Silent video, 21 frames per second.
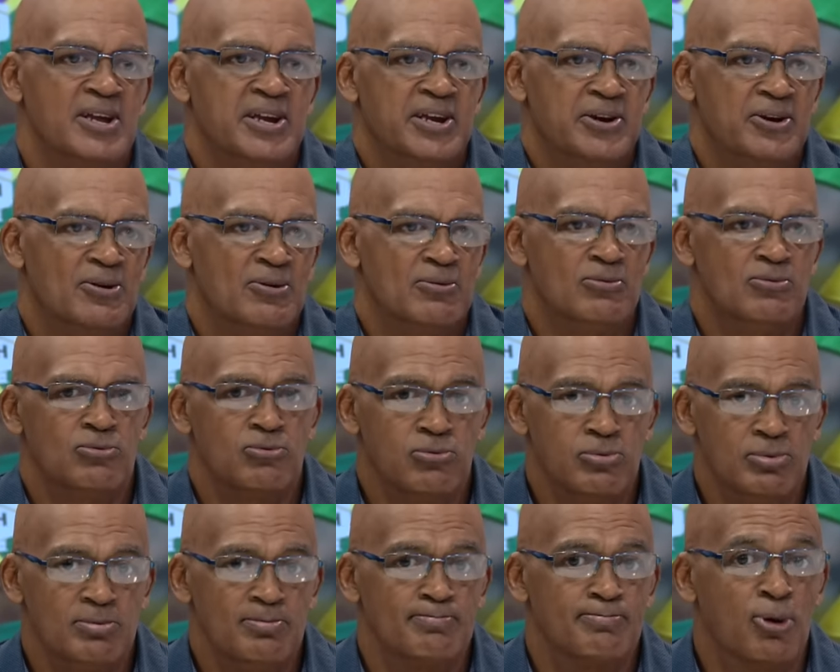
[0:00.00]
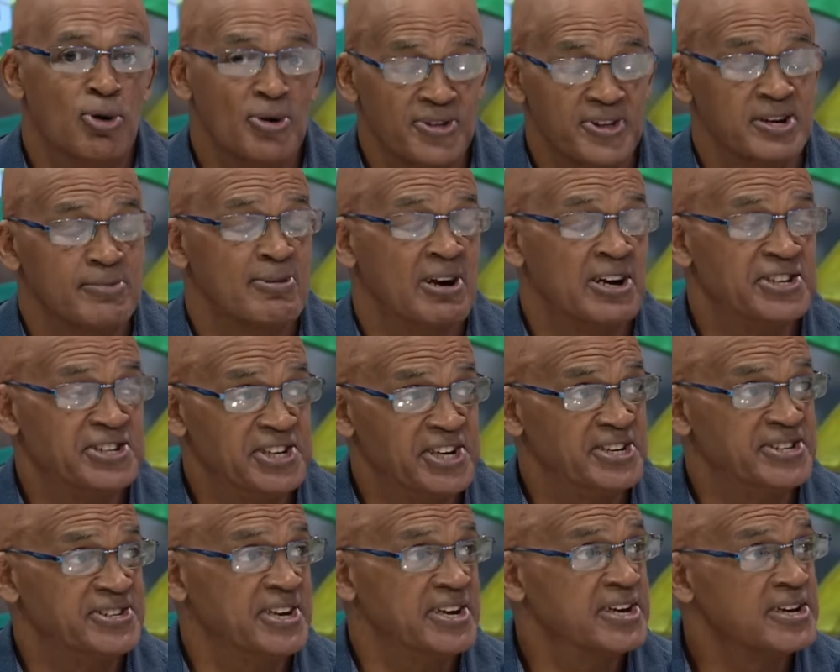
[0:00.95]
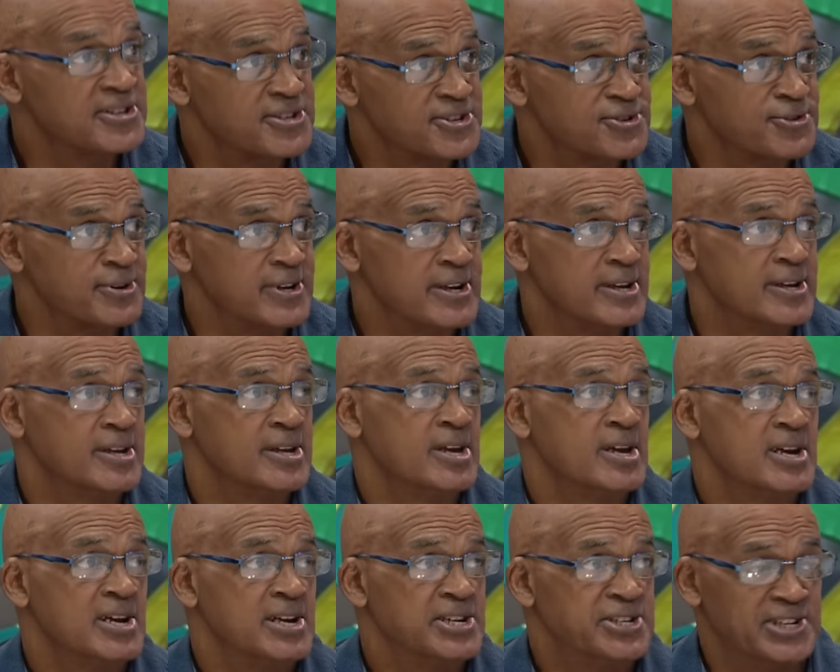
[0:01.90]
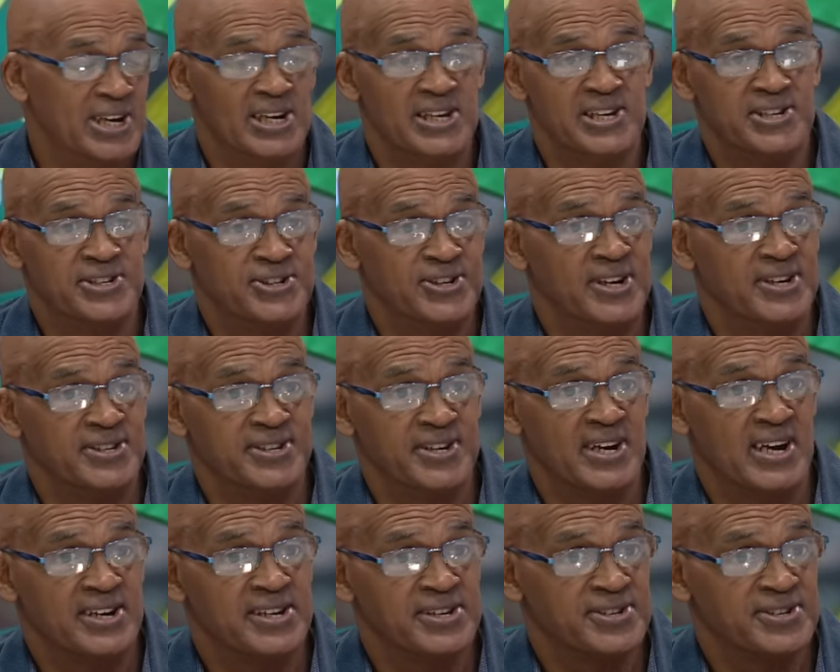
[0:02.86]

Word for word: You know, both of them are chasing history. Shelly is chasing a